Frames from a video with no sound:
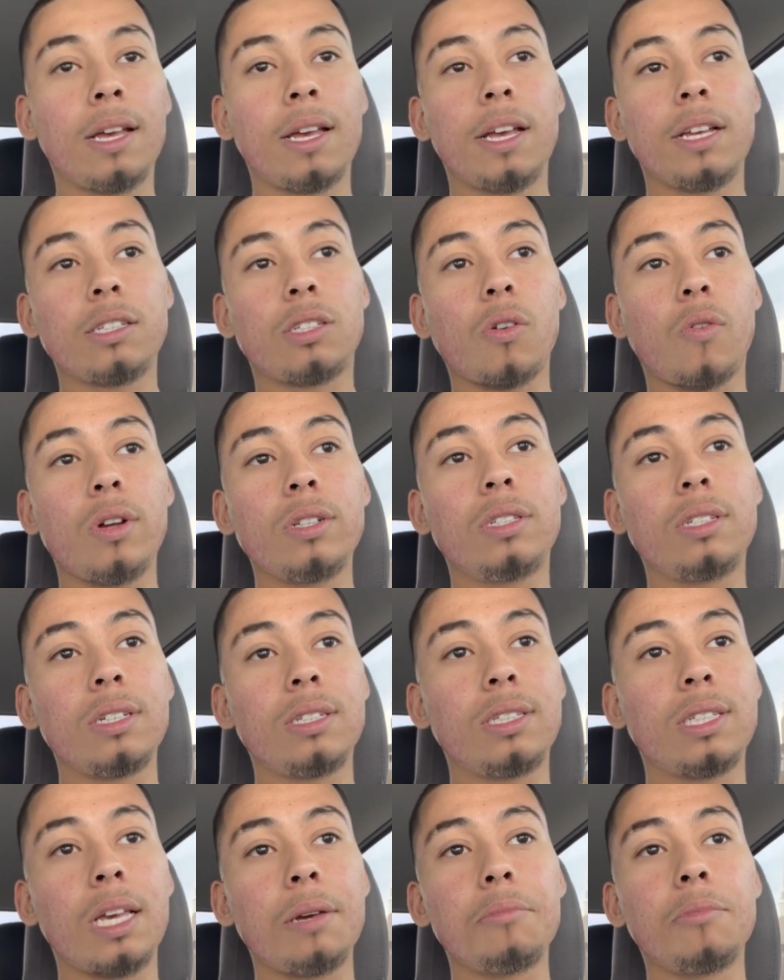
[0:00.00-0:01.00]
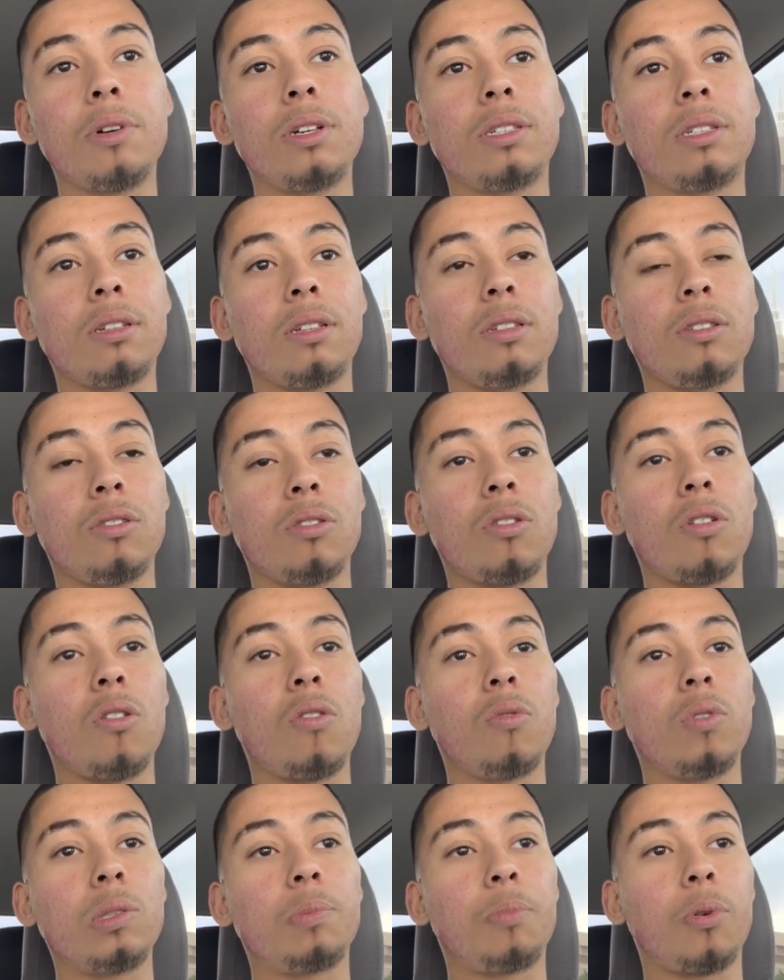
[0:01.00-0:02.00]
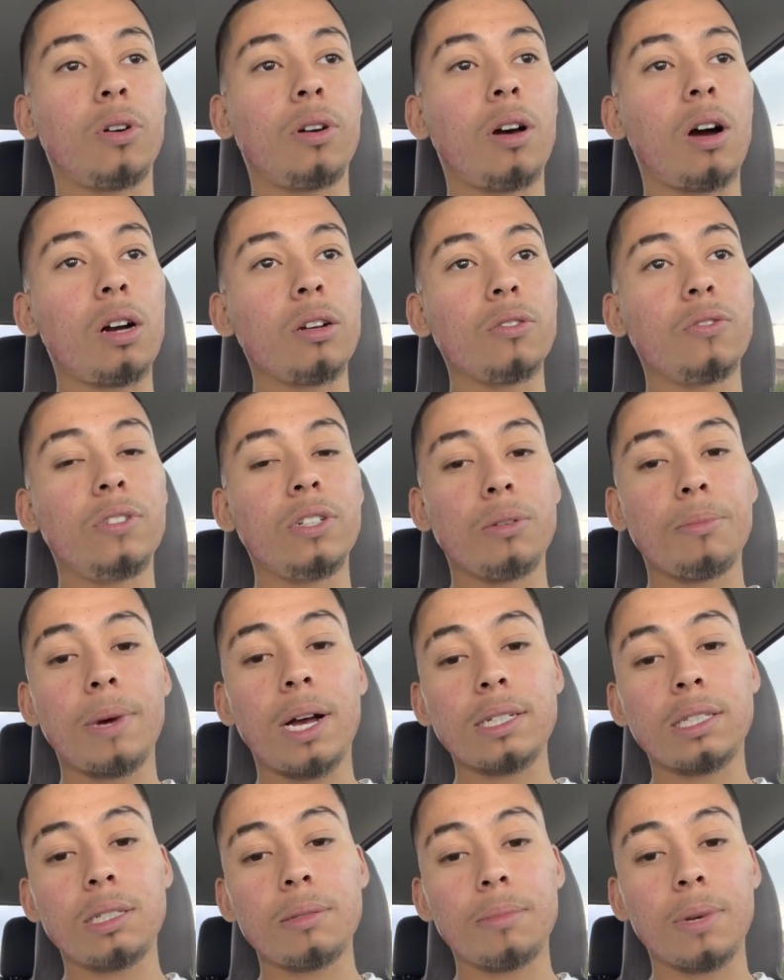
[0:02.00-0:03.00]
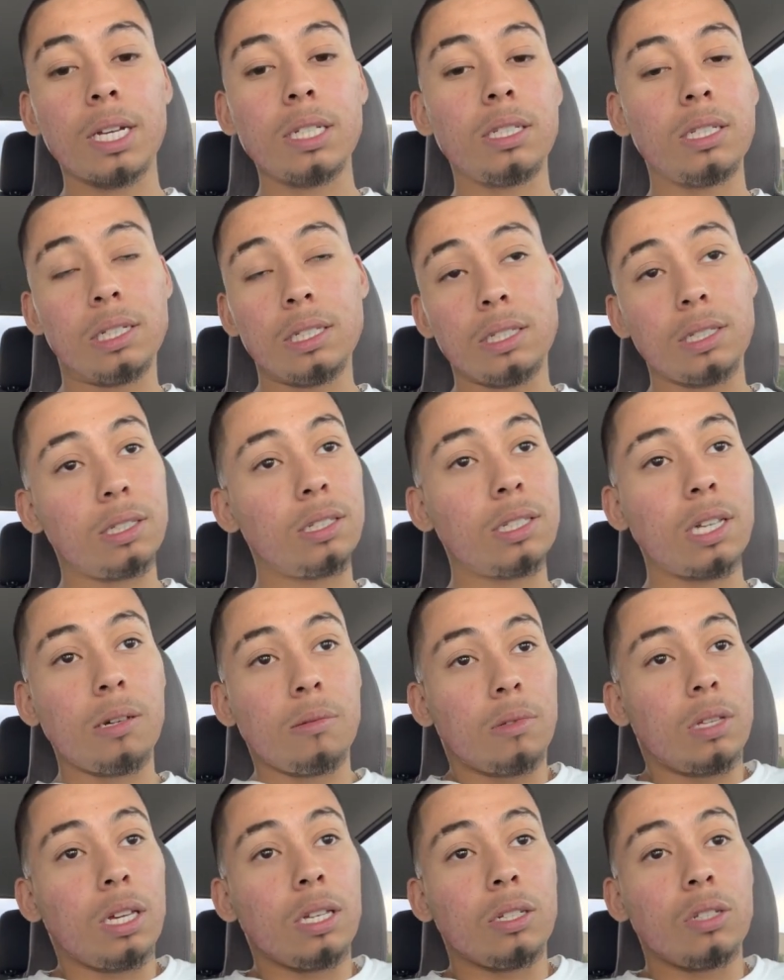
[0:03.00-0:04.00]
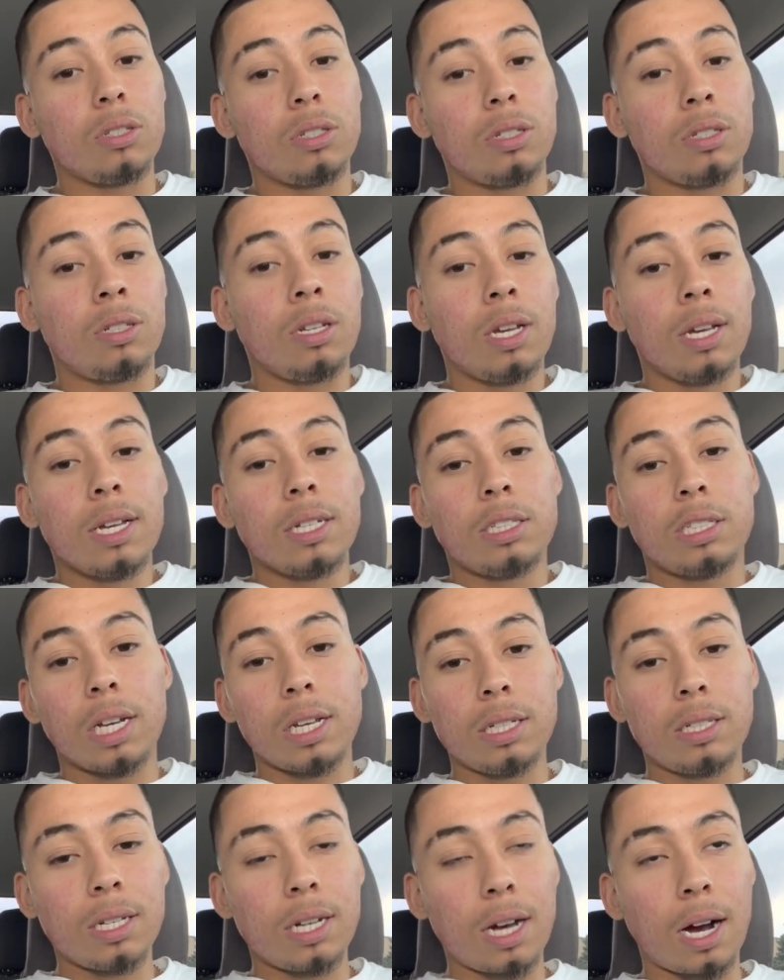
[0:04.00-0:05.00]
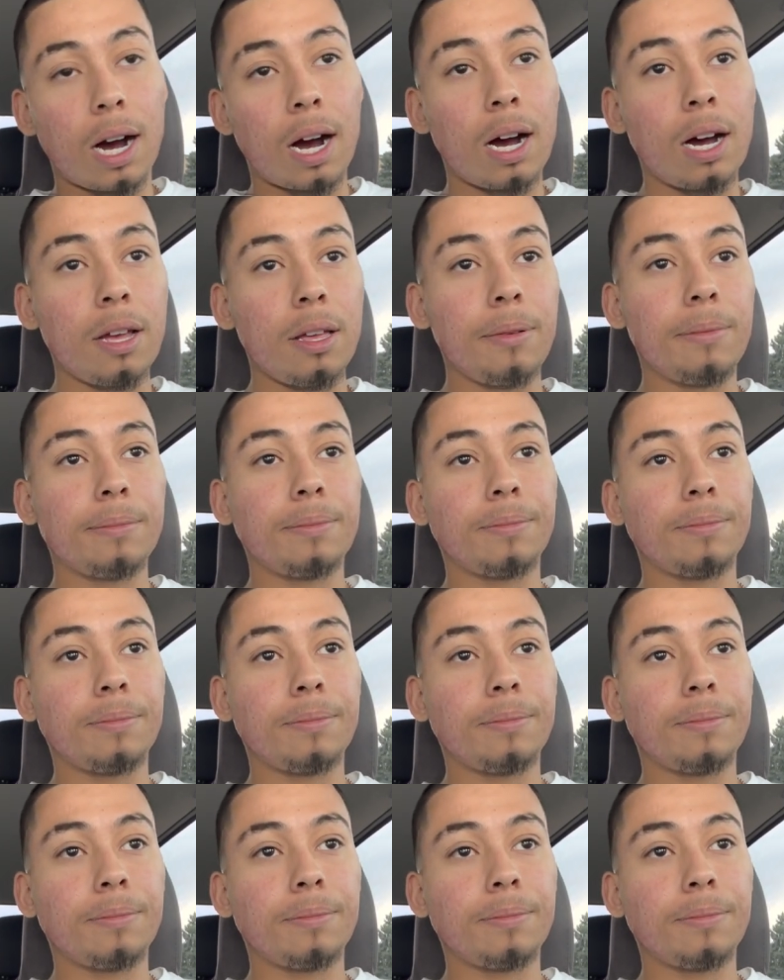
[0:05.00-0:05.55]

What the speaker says: And so it's the same with, you know, with pornography or masturbation. It's the same thing. You're just chasing a high.